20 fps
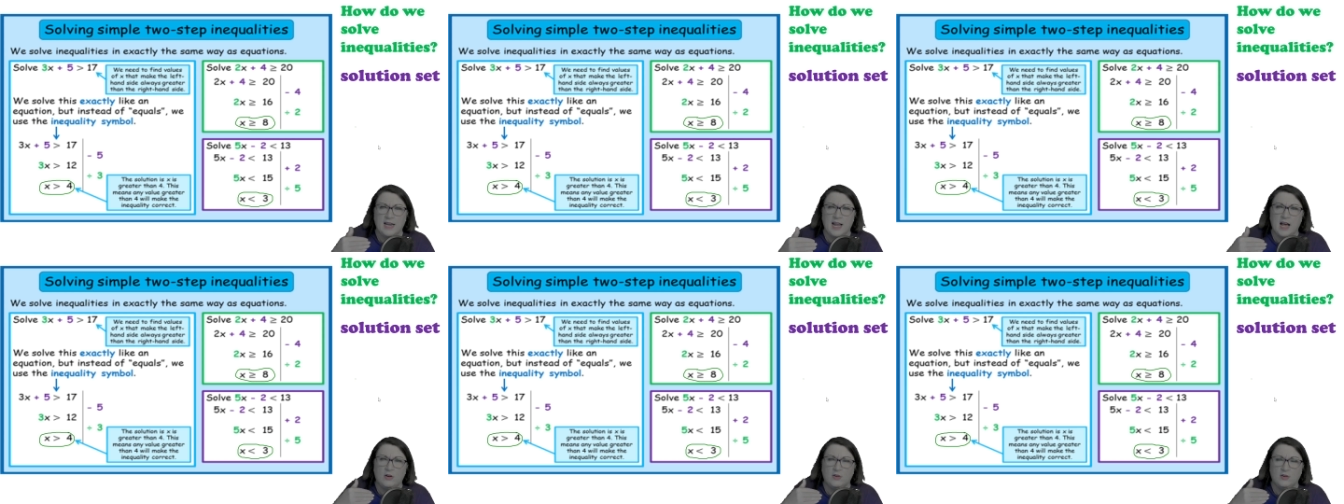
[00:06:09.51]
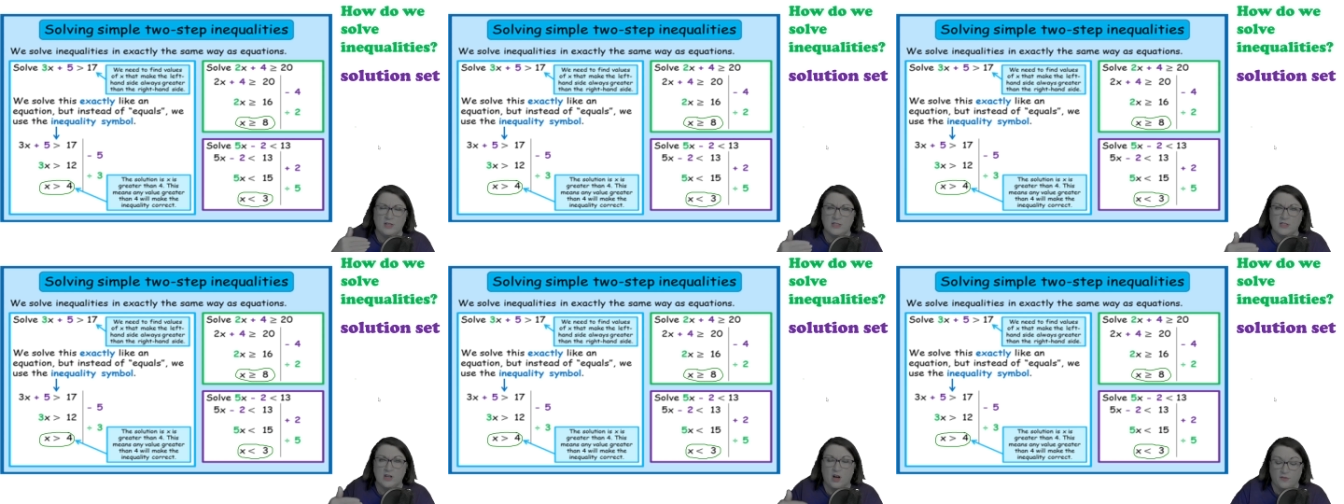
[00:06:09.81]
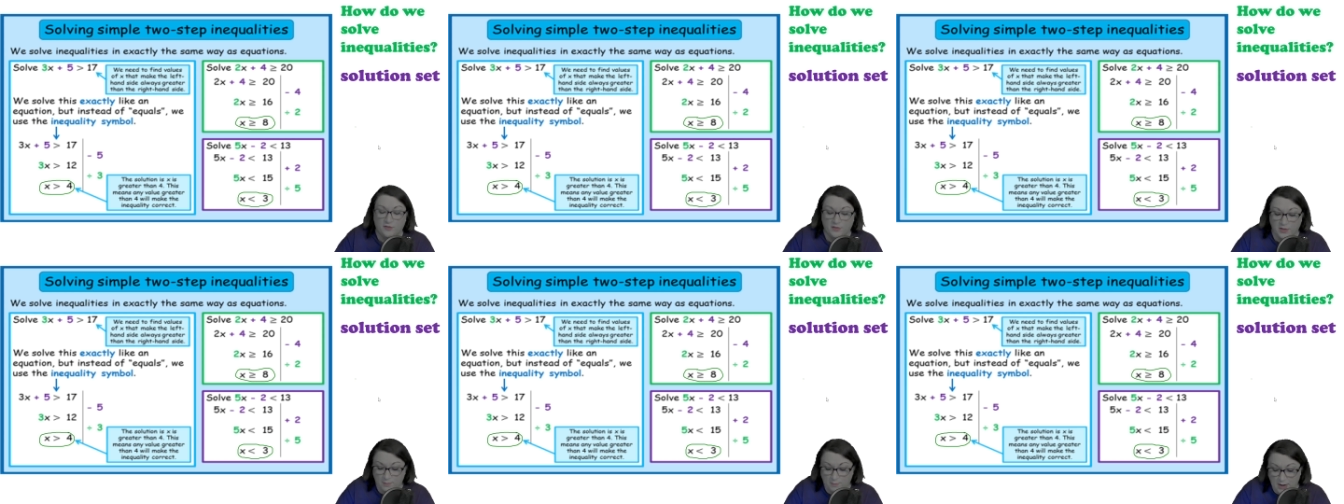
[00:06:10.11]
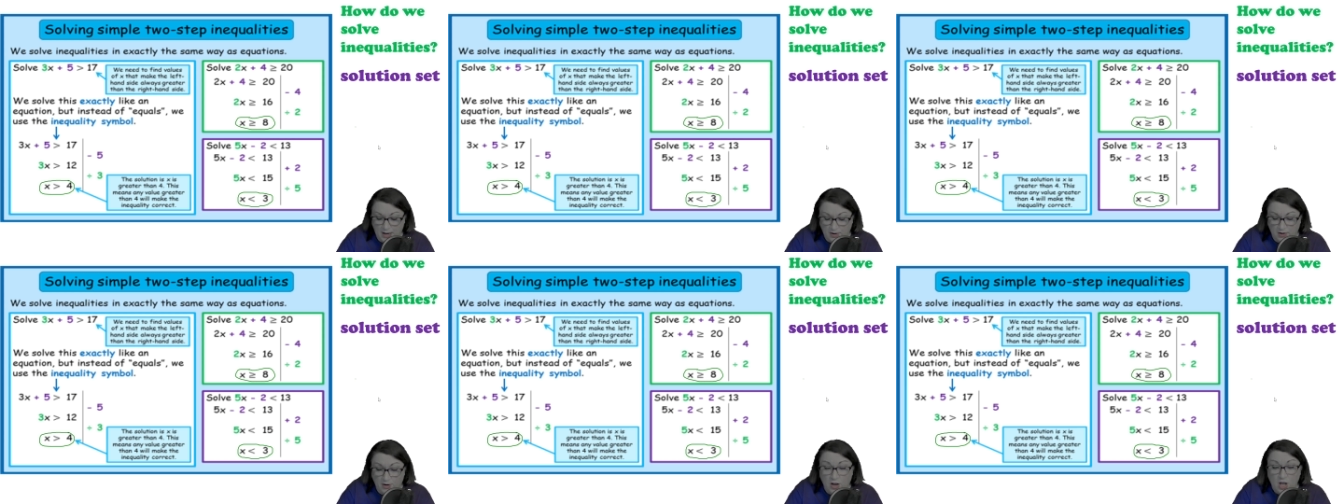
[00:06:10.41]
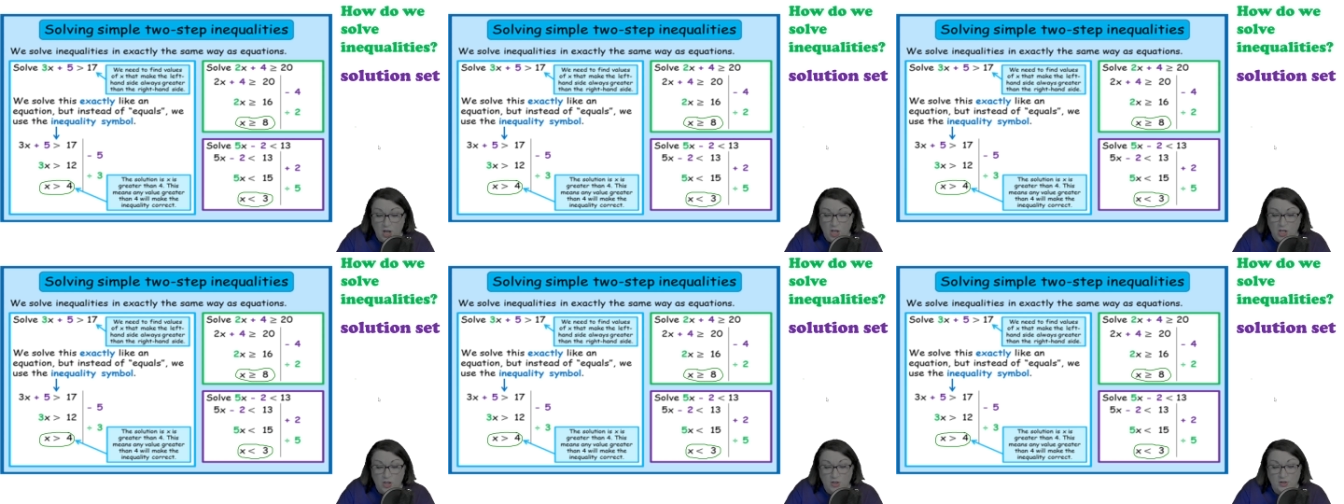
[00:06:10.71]
how to solve them better,
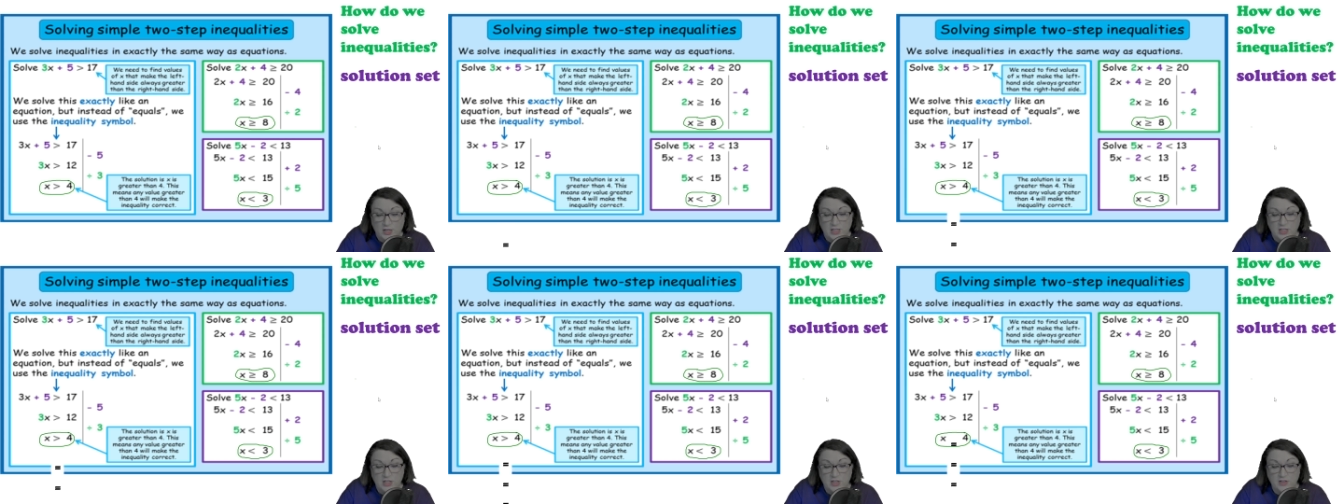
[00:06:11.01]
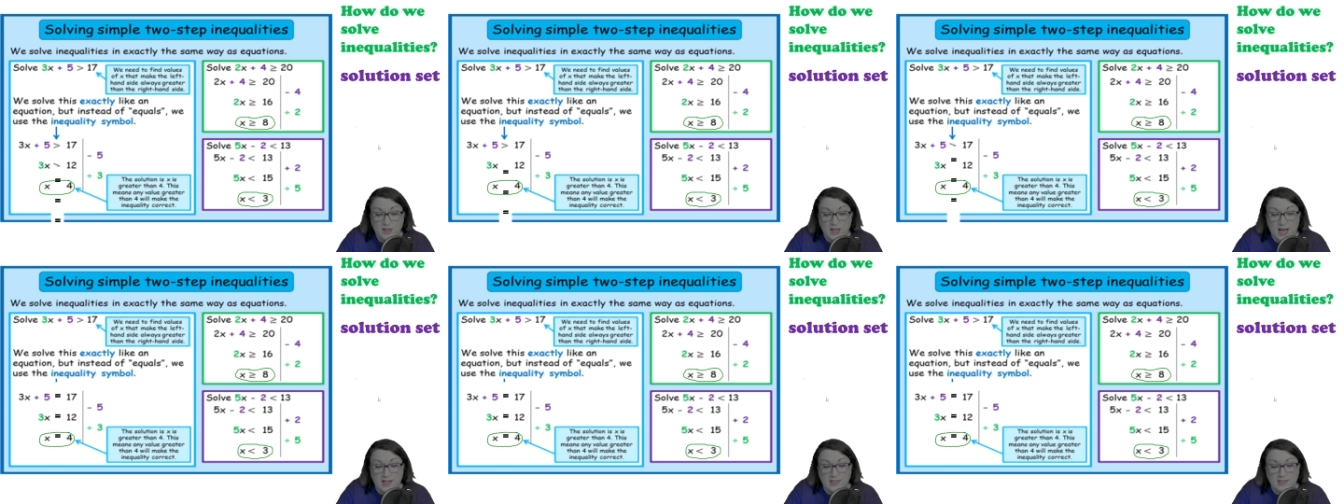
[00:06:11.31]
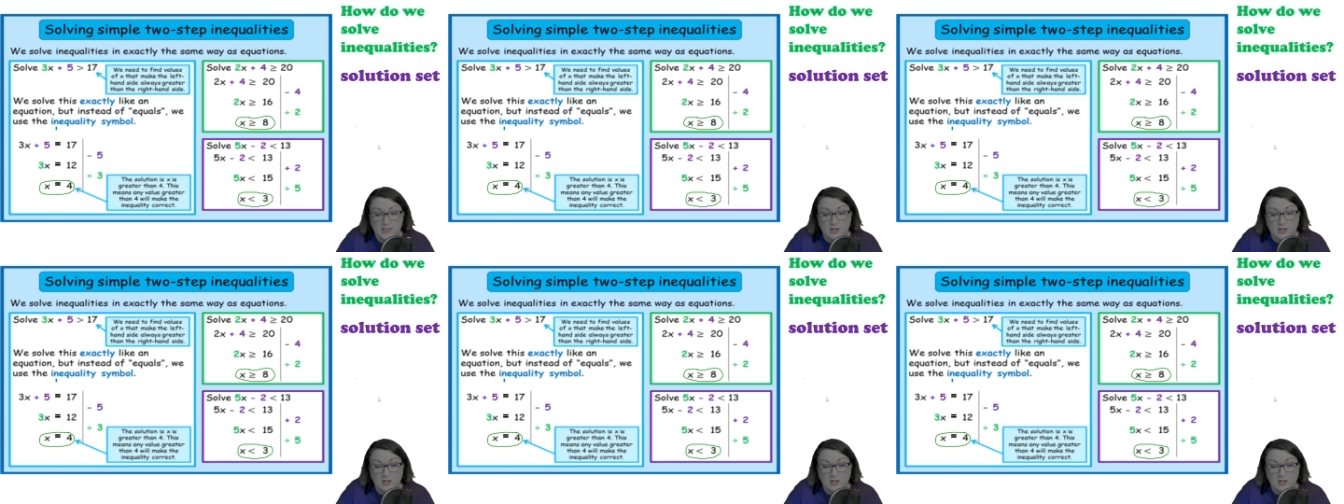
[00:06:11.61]
you can do that. So